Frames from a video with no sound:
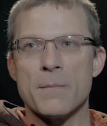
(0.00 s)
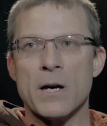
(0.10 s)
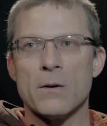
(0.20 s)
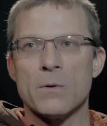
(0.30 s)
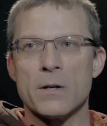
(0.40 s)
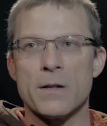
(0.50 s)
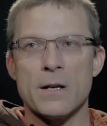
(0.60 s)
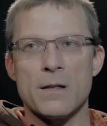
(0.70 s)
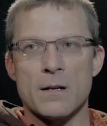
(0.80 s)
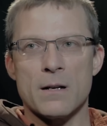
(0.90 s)
about what are
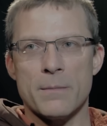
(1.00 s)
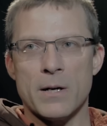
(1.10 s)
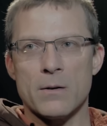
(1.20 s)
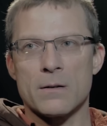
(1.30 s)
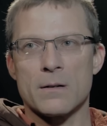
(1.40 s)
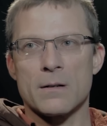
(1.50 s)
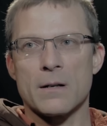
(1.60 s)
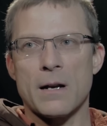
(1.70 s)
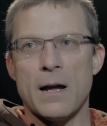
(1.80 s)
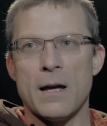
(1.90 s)
they thinking about,
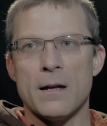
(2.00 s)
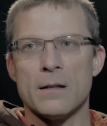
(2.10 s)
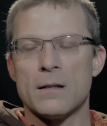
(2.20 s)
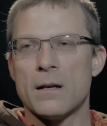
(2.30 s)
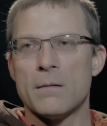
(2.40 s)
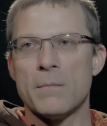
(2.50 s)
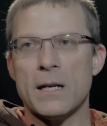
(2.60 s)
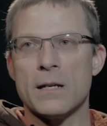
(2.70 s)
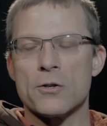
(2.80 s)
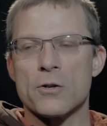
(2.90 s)
and then
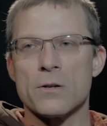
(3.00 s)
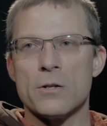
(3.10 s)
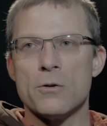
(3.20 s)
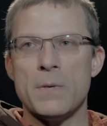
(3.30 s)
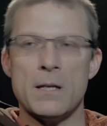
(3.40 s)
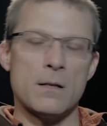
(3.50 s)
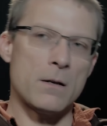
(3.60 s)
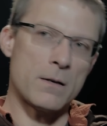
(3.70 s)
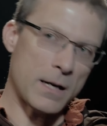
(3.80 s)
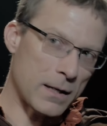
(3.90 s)
making sure that you meet
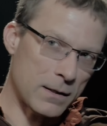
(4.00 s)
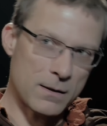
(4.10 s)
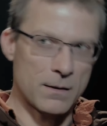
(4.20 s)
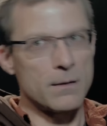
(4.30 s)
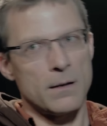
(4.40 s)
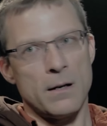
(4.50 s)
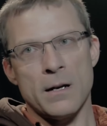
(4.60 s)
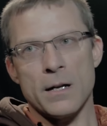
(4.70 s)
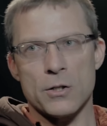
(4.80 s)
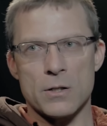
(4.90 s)
their needs and
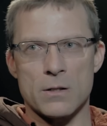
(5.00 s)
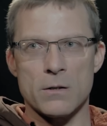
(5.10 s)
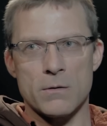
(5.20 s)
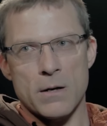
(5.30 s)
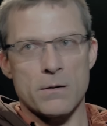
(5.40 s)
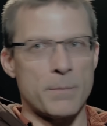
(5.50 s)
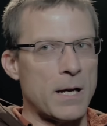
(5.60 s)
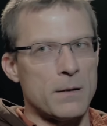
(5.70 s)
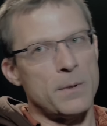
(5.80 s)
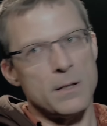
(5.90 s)
not just go down a
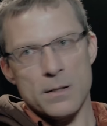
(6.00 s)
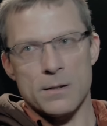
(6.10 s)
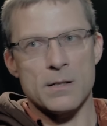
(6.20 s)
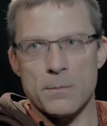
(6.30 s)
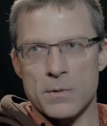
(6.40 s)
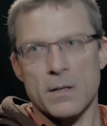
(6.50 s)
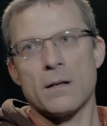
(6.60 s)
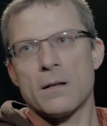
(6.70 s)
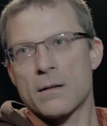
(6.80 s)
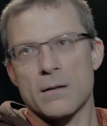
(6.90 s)
path because it seems
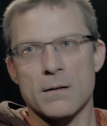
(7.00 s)
like,